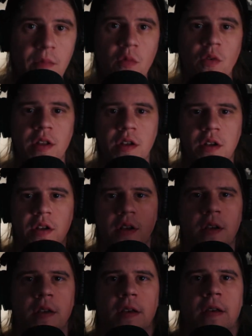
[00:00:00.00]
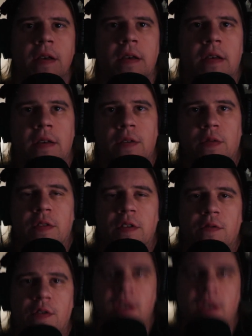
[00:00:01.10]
which, let's see if we